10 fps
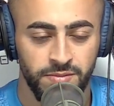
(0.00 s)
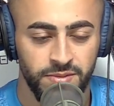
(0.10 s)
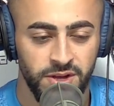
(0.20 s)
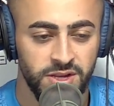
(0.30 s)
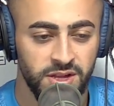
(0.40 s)

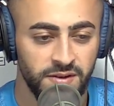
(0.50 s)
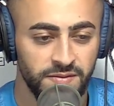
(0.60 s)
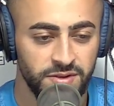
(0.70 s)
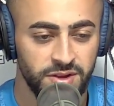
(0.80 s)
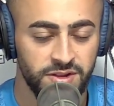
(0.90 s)
That's life.
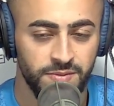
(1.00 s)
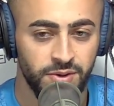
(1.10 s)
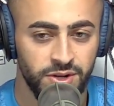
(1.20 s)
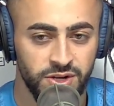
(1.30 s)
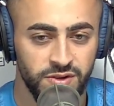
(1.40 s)
That's the
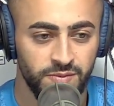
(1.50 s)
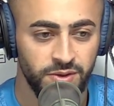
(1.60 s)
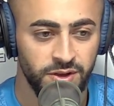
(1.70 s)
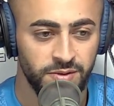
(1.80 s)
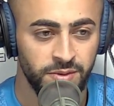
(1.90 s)
pressures of
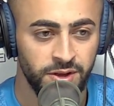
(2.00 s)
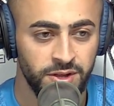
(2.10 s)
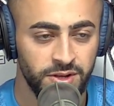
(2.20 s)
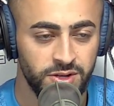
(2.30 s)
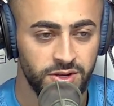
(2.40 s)
being a man.
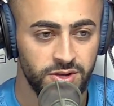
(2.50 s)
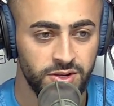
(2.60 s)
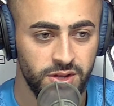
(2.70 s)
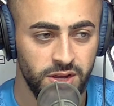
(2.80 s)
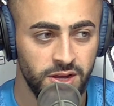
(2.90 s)
It's
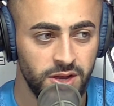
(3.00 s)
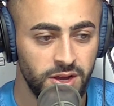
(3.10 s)
like,